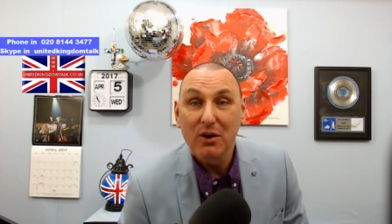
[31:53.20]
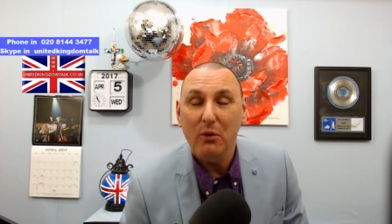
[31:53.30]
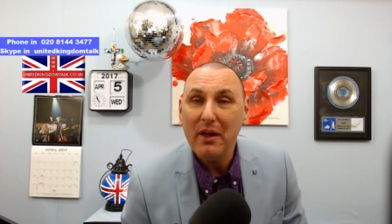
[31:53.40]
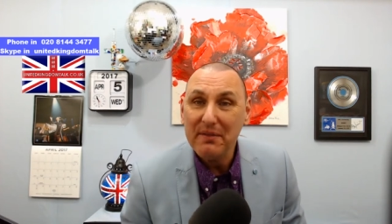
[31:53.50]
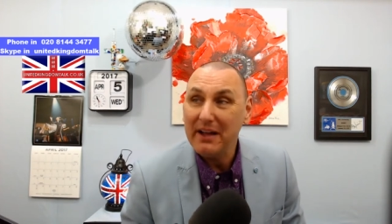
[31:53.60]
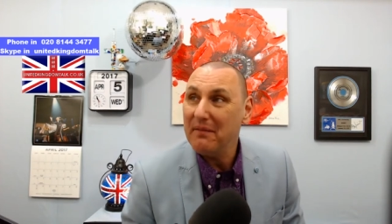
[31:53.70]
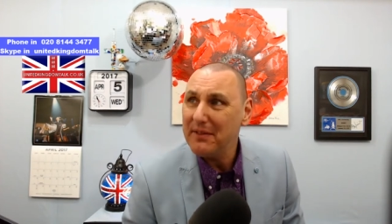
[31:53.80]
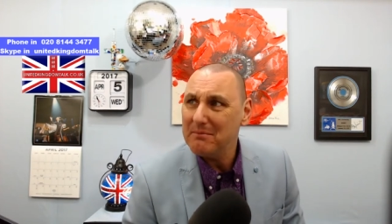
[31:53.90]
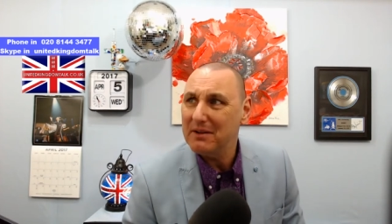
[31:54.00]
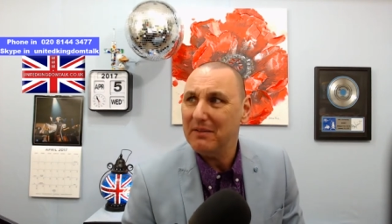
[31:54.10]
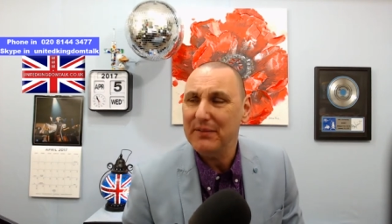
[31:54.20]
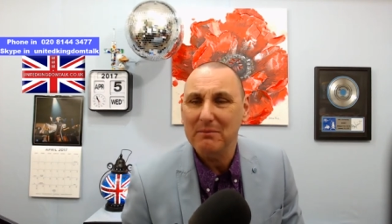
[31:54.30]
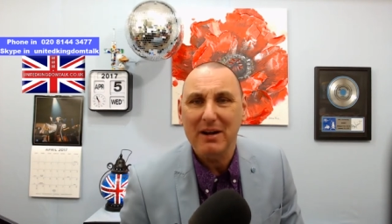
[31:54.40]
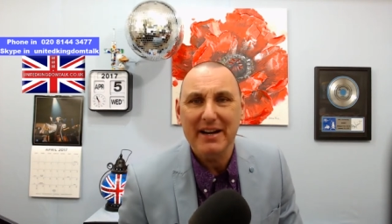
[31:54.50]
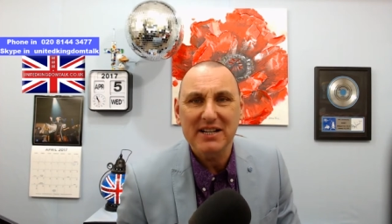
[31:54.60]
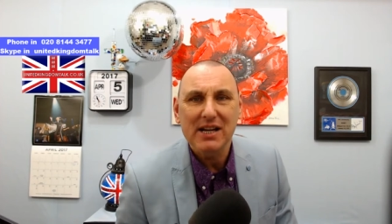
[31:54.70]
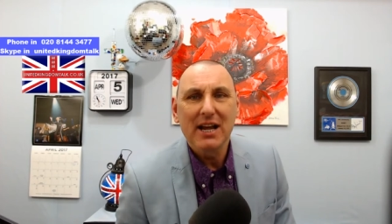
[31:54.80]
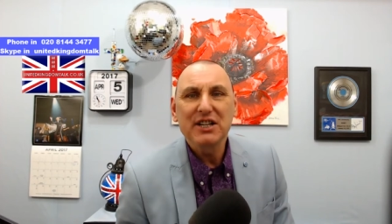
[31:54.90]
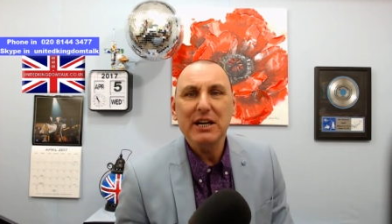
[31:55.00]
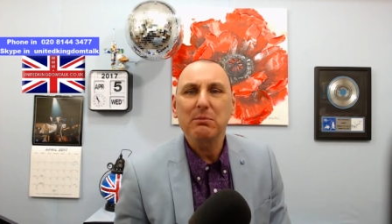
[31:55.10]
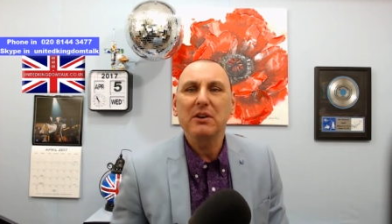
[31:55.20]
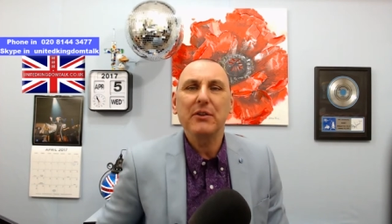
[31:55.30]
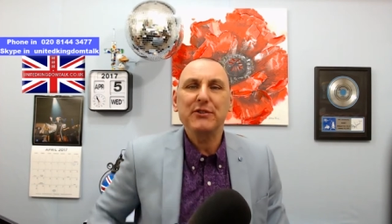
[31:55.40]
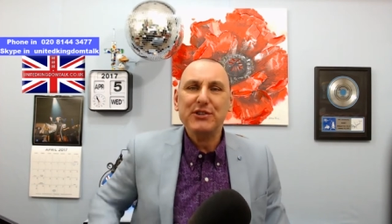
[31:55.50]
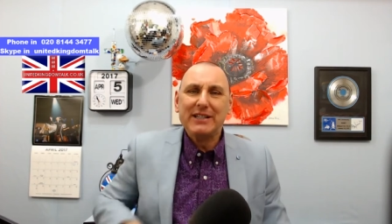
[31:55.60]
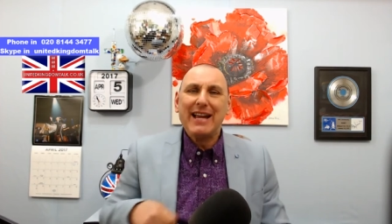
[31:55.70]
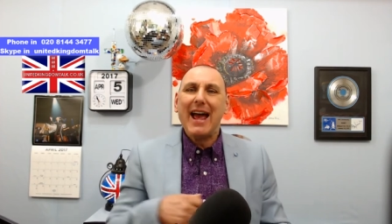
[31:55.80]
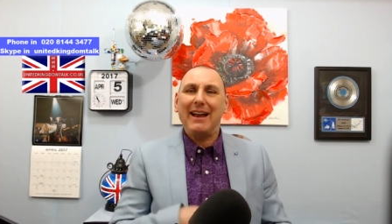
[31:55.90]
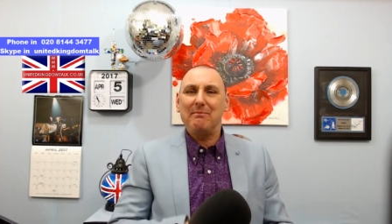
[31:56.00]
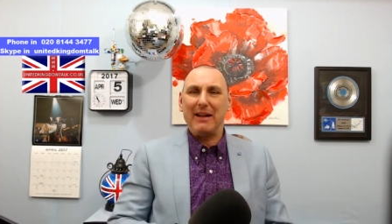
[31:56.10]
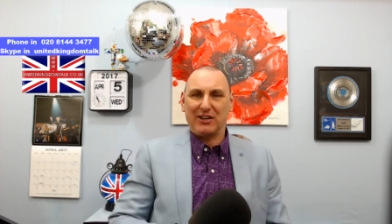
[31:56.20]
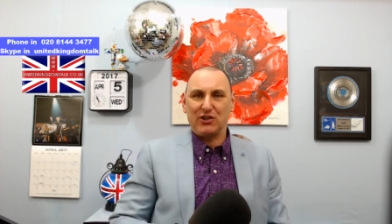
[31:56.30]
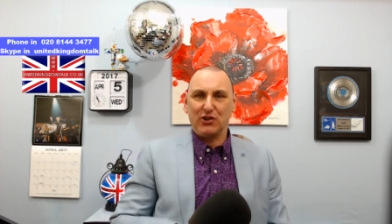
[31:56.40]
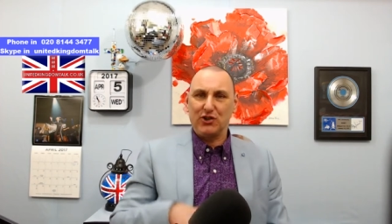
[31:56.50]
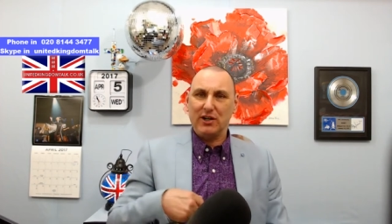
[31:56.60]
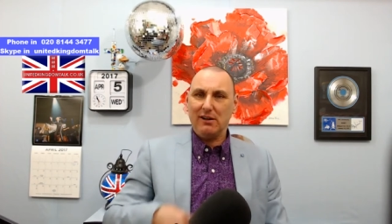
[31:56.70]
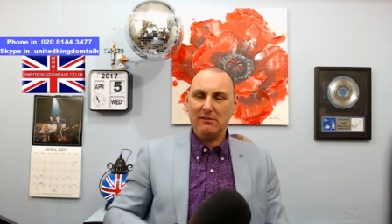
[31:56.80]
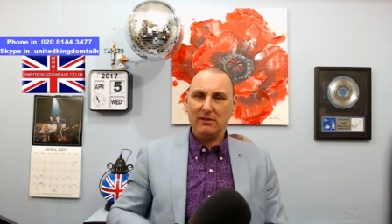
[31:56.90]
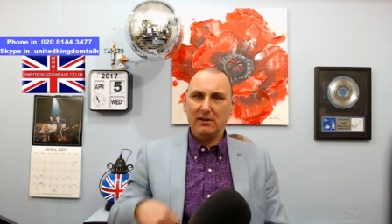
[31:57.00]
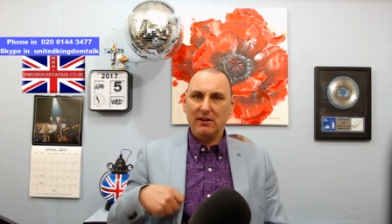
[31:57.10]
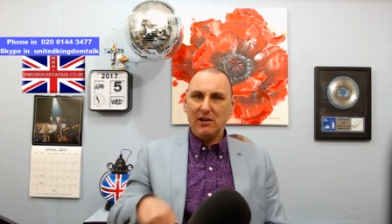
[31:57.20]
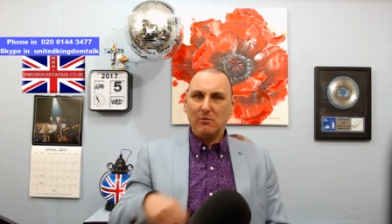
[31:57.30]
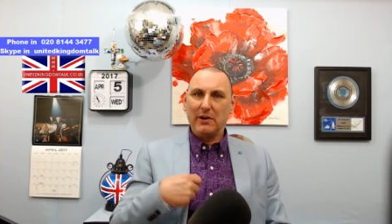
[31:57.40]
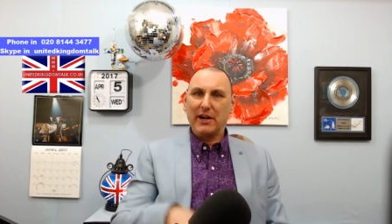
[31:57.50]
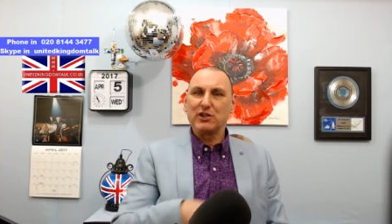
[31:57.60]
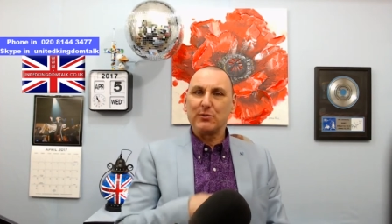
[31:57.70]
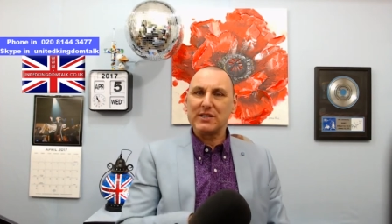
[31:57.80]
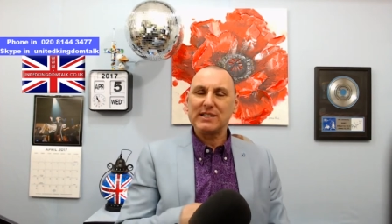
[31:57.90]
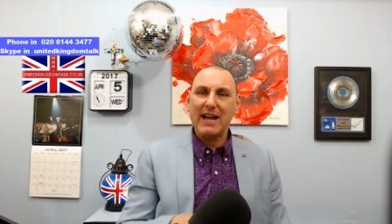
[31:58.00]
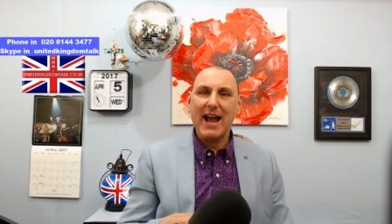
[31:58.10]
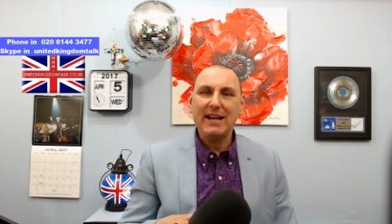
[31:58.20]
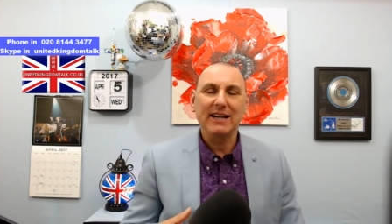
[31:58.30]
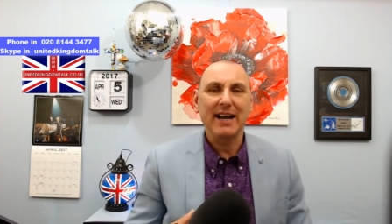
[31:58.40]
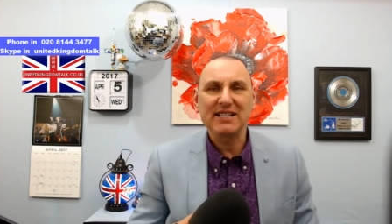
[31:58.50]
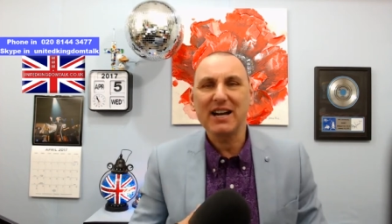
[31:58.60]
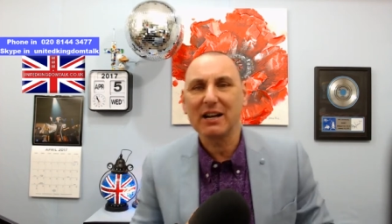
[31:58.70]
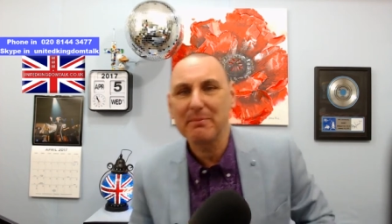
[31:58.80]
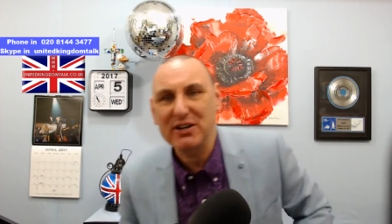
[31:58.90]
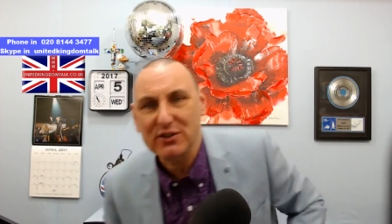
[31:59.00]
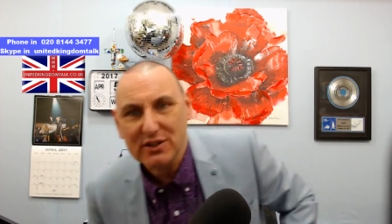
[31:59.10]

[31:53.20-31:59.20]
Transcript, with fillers: Well, I think I think my I think my niece she had one of those scan pictures, you know, where they do a scan and they take a picture.